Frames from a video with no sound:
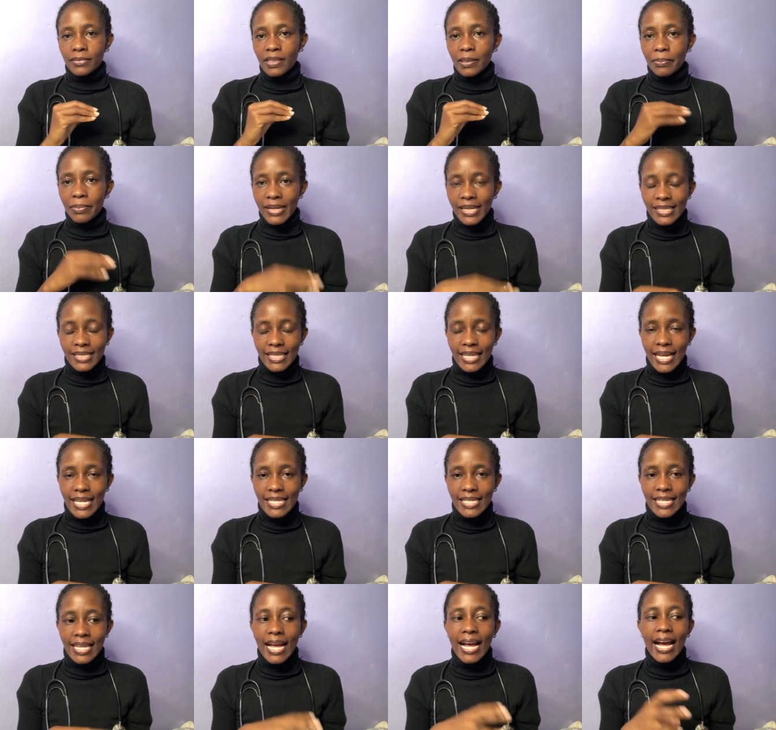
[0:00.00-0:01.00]
breast
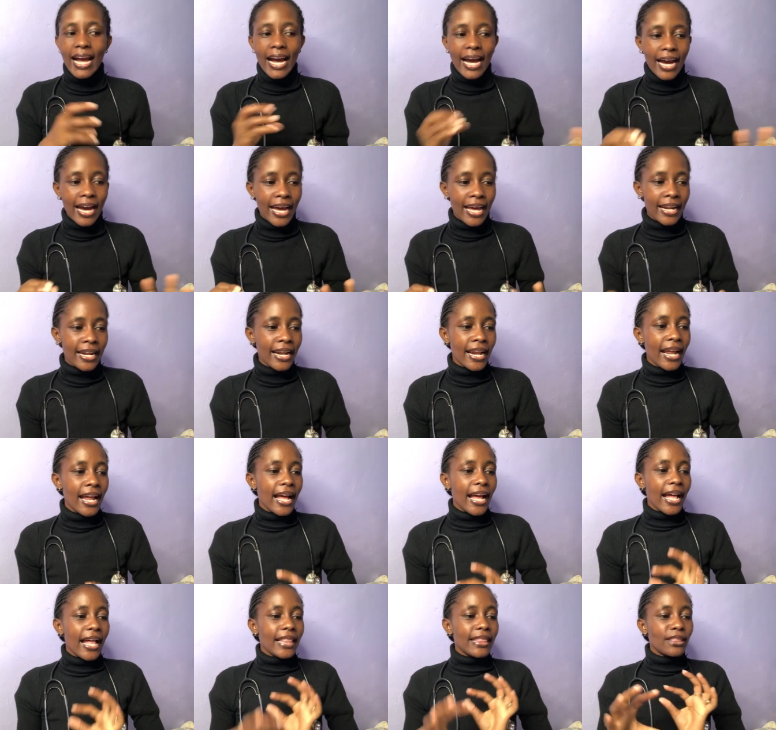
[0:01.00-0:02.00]
cancer are
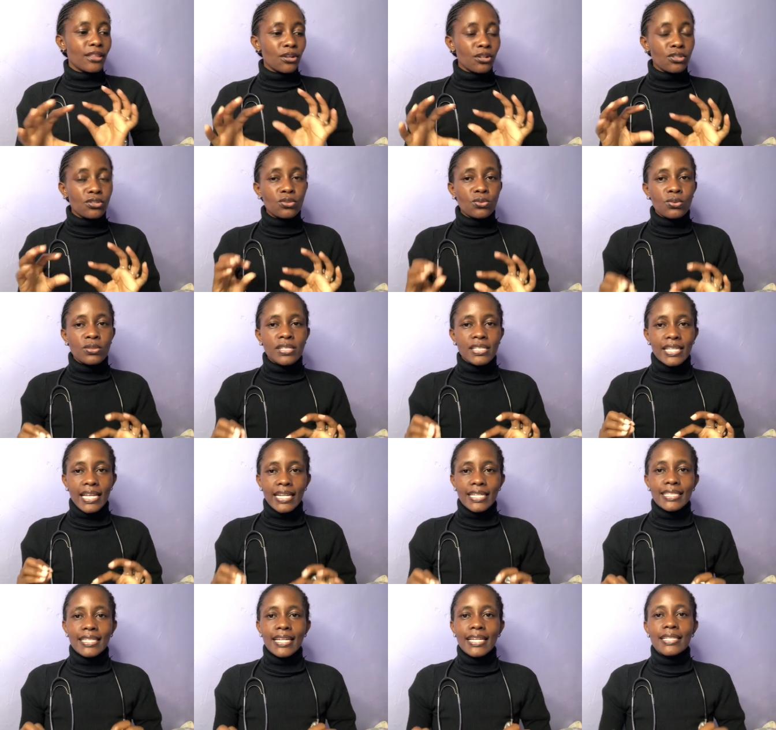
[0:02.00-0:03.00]
those who
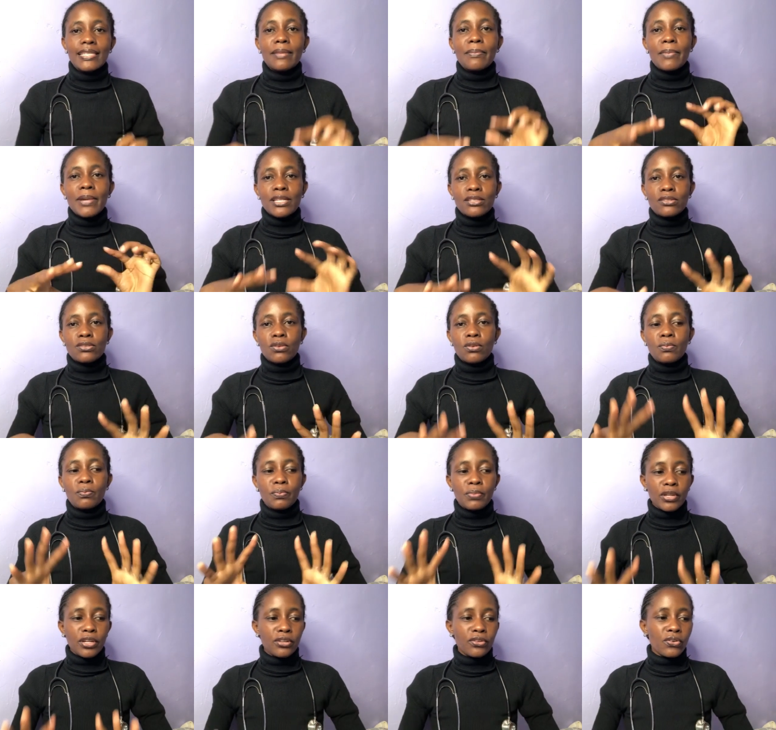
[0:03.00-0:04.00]
started the menstrual
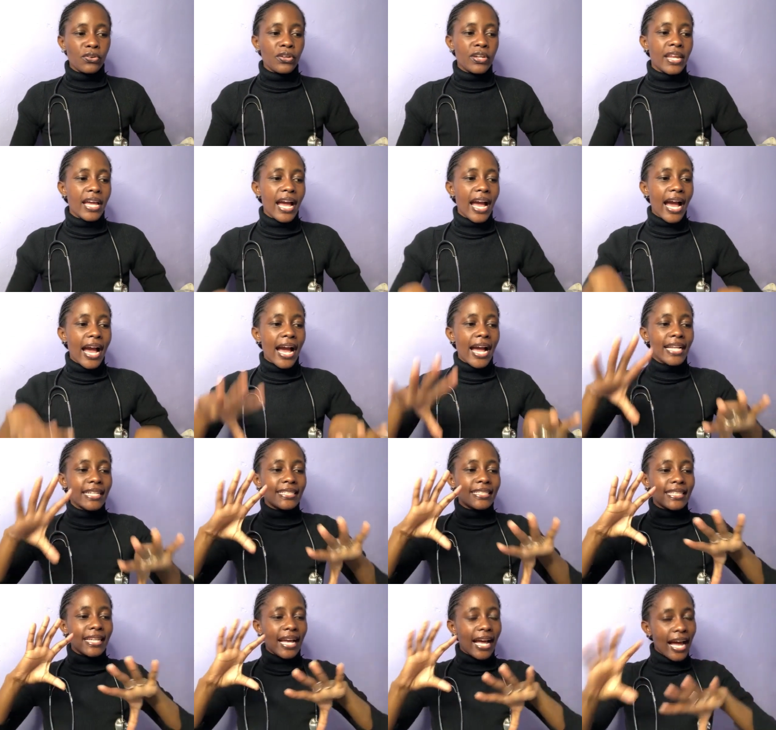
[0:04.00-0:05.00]
period
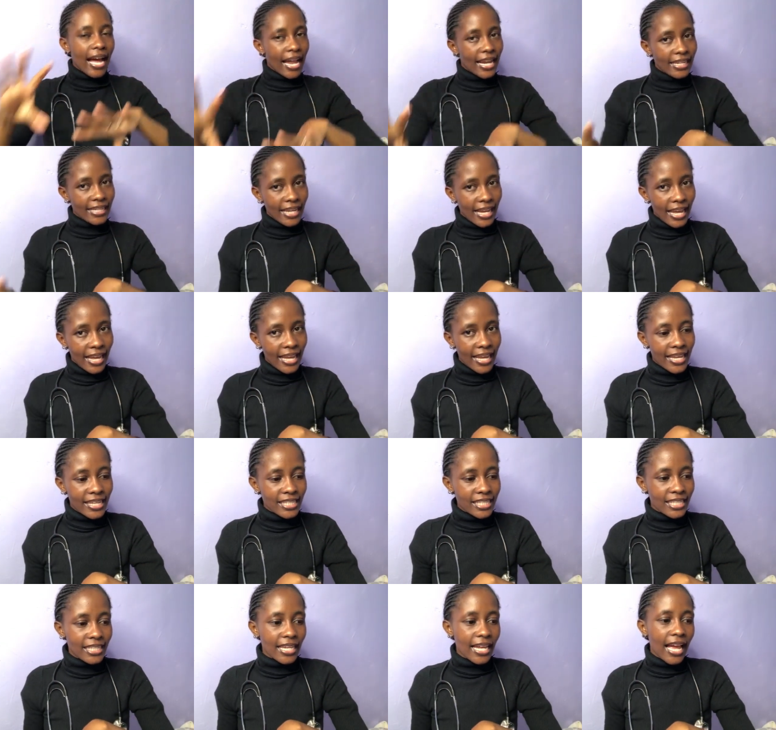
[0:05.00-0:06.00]
at earlier
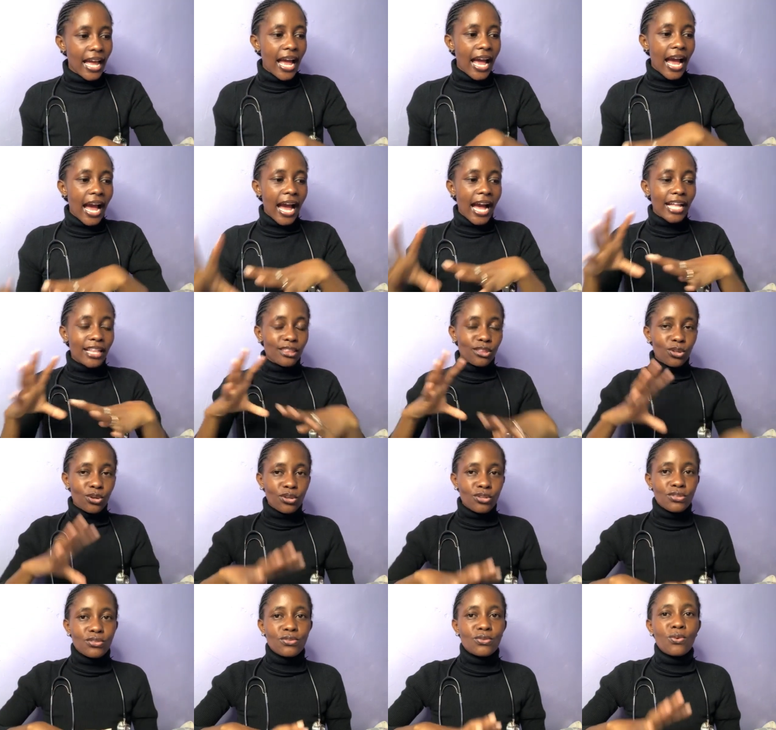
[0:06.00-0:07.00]
age, and
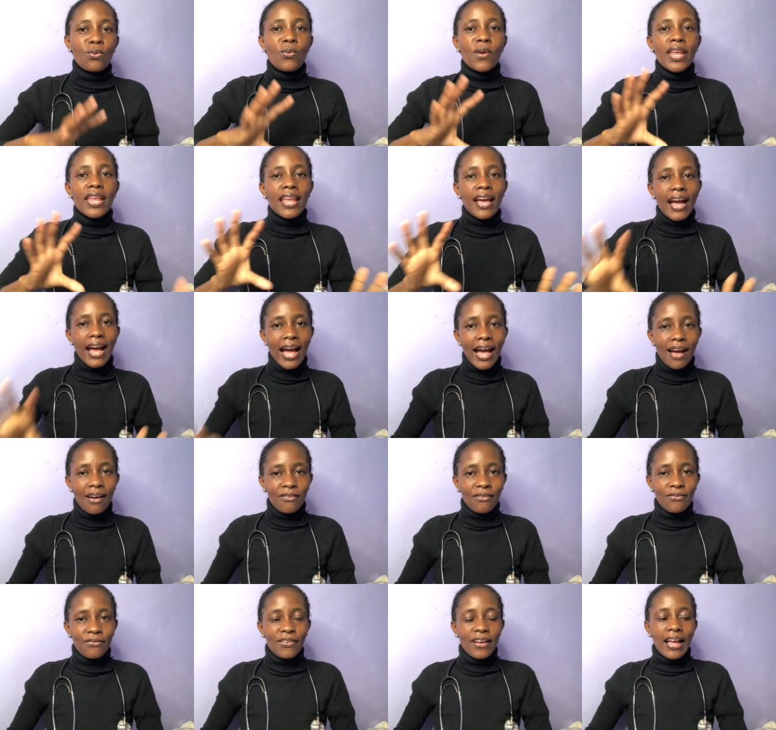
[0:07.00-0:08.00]
those who will have
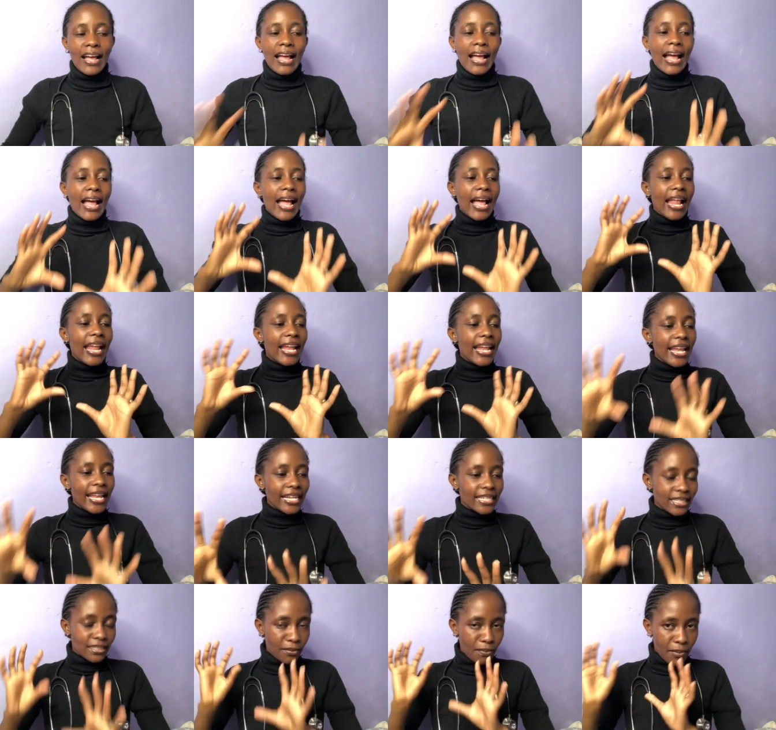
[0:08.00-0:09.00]

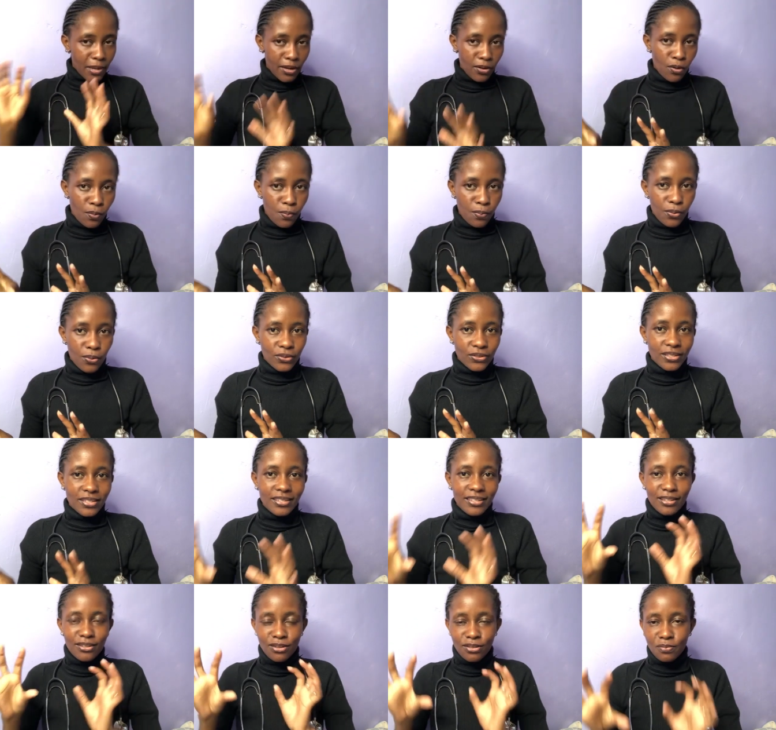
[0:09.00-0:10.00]
late menopause.
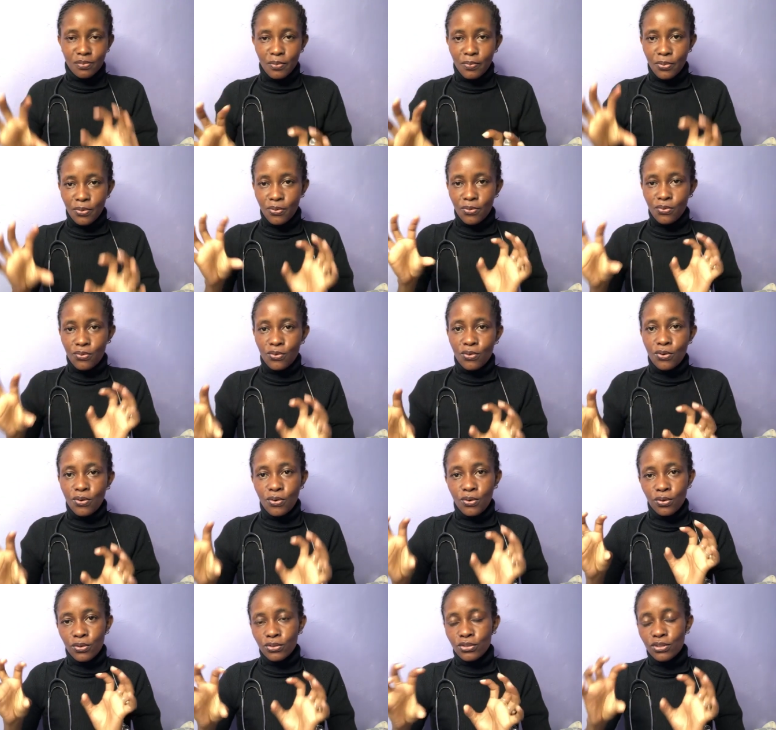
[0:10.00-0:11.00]
Those people
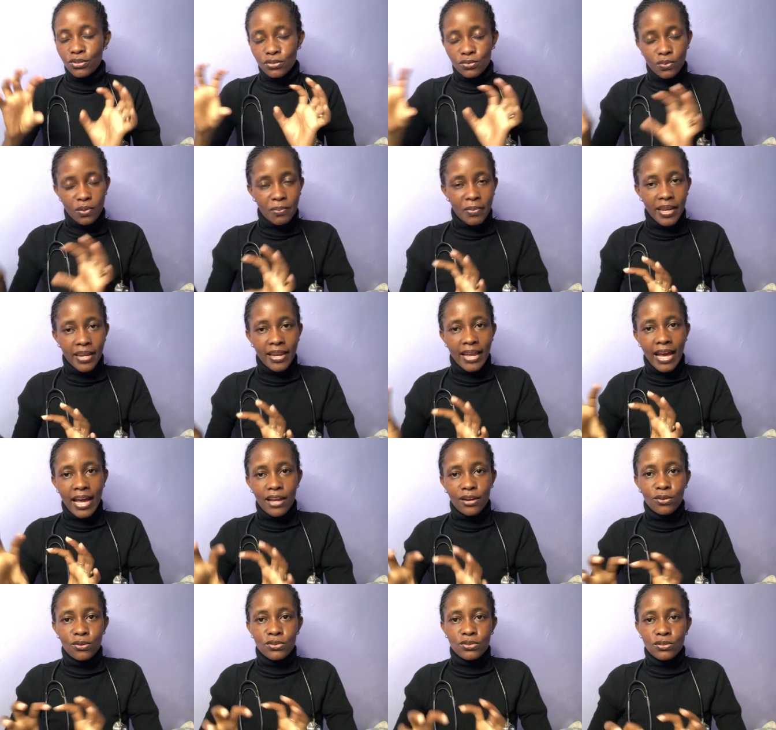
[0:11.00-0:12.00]
or those women are
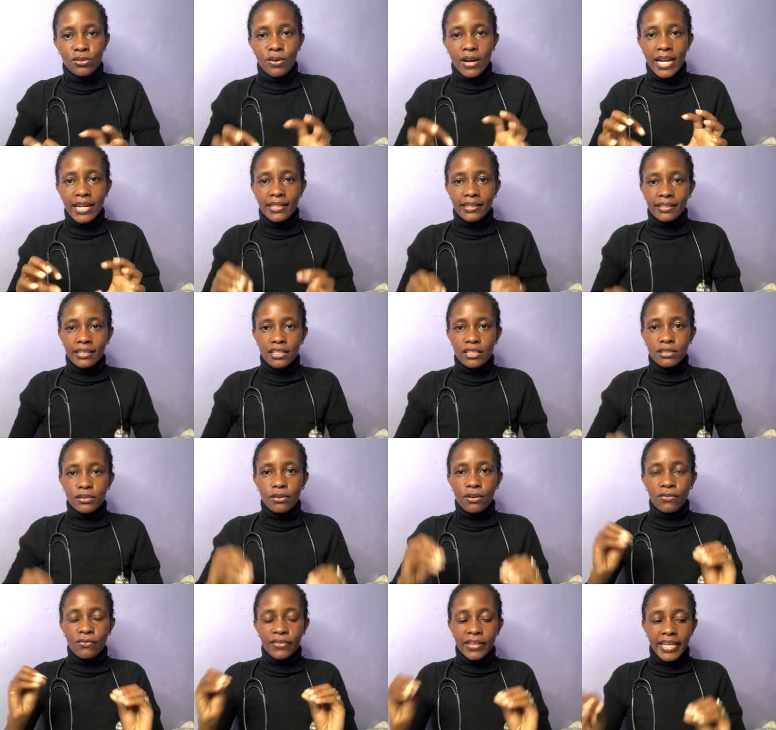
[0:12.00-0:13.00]
also at risk
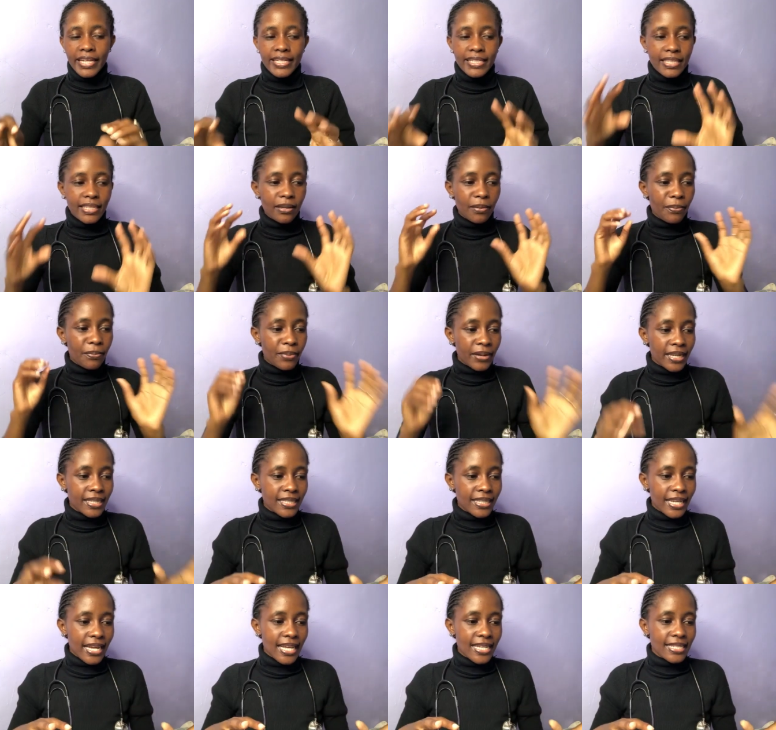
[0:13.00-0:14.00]
of getting breast
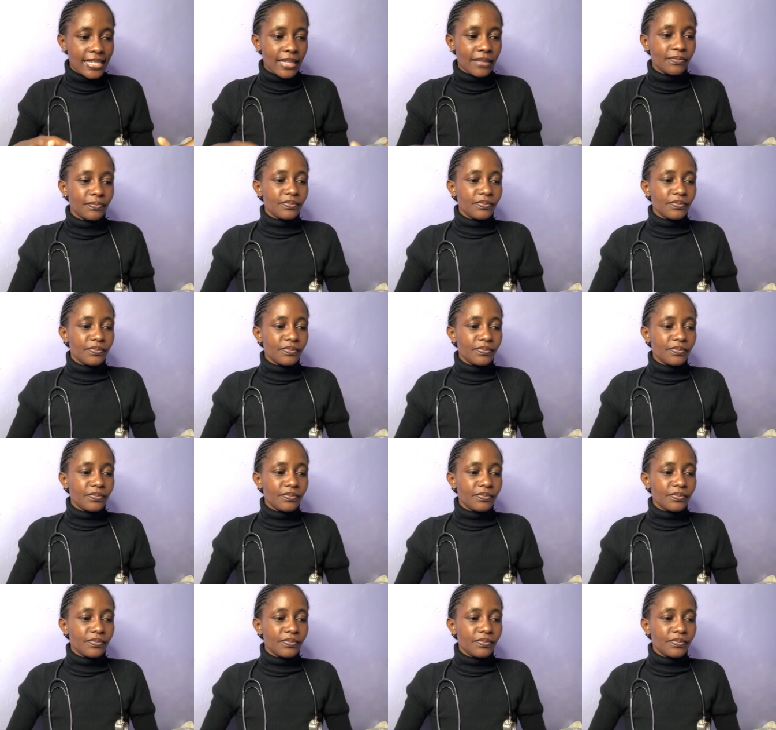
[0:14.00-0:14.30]
cancer.